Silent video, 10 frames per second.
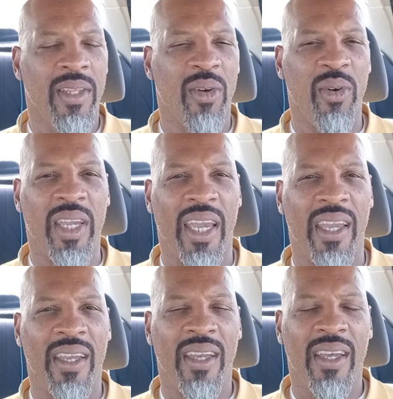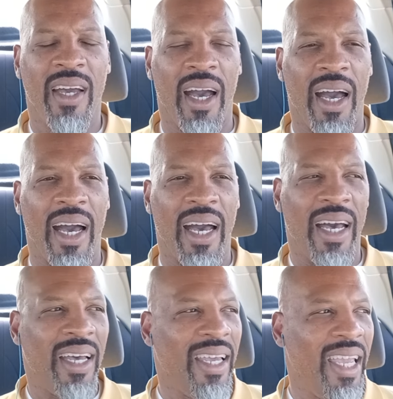okay,
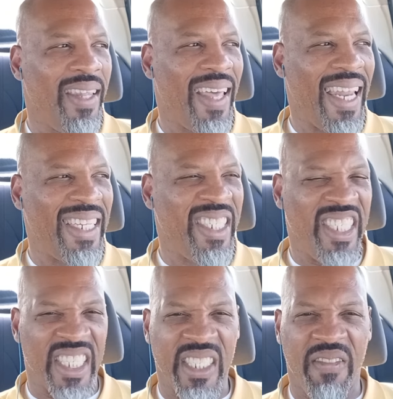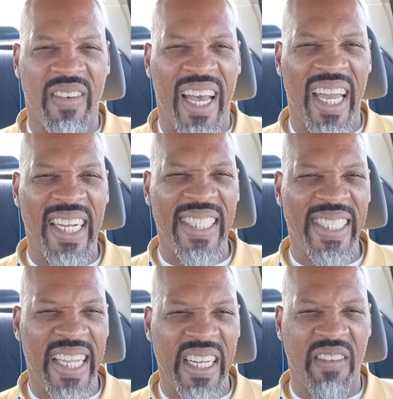and that has justified and
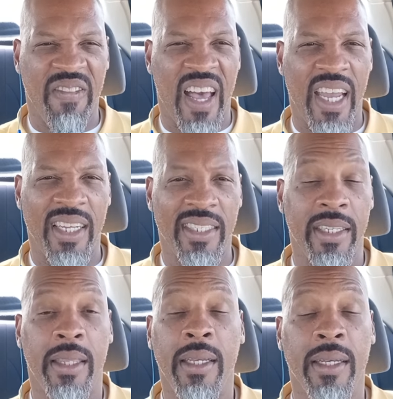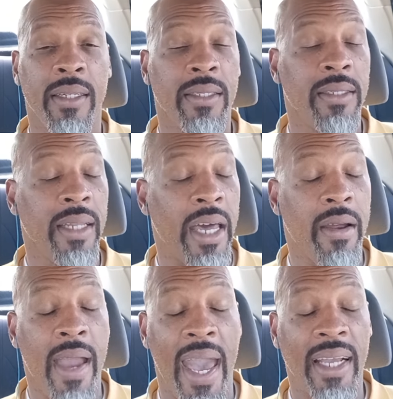sanctified us. Nothing else, not
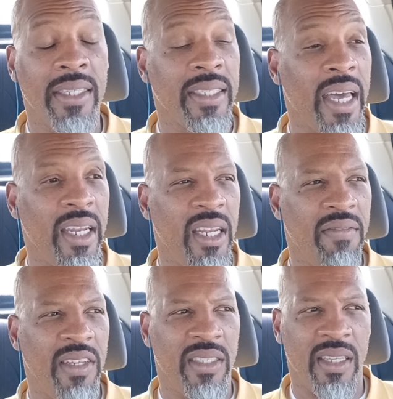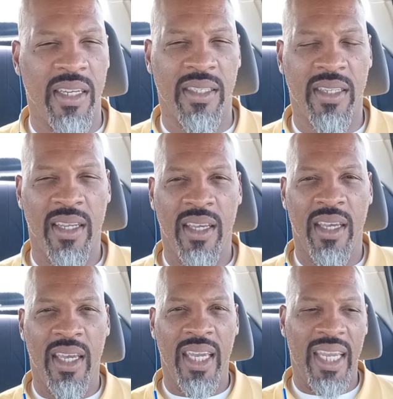our acts, not any of these things.
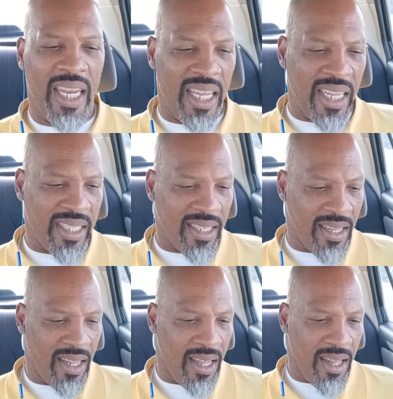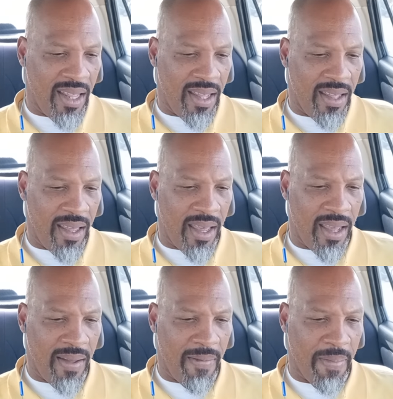It is
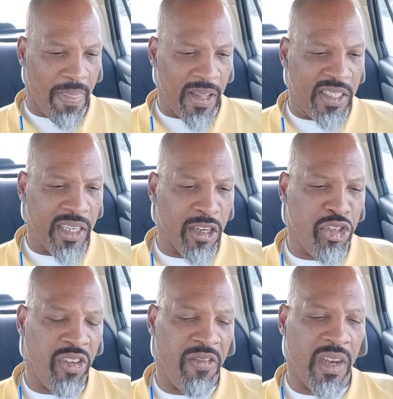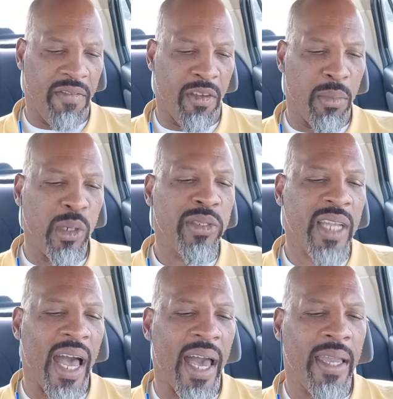the signature event of the Most
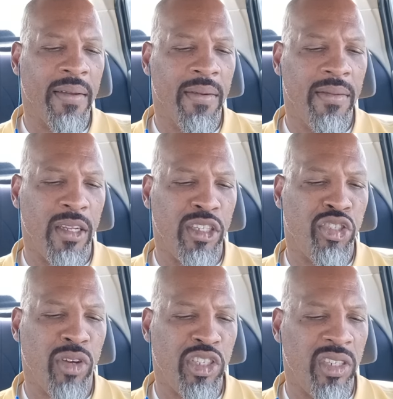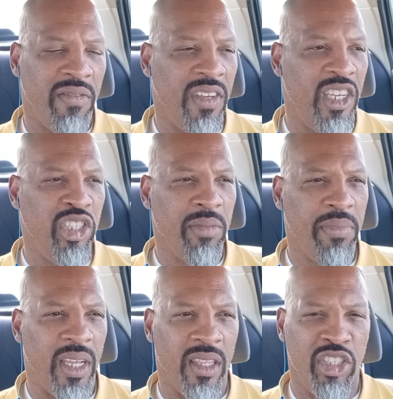High, the destruction of Egypt
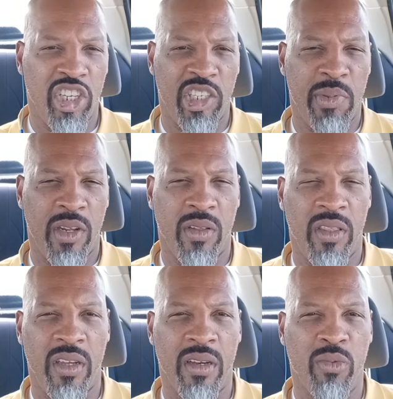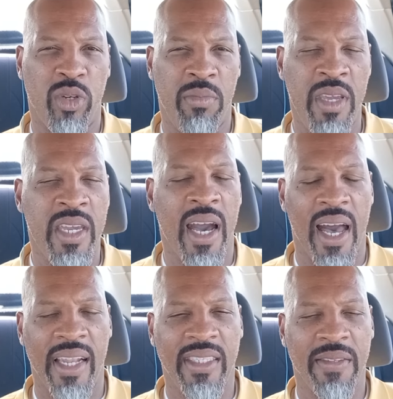and the judgment on their would-be
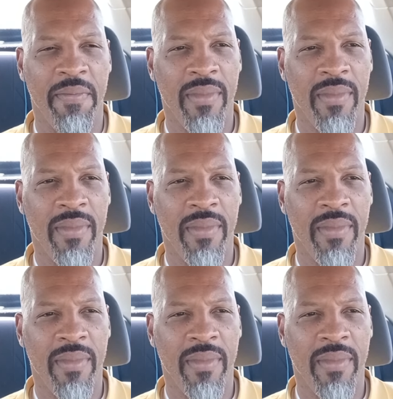gods,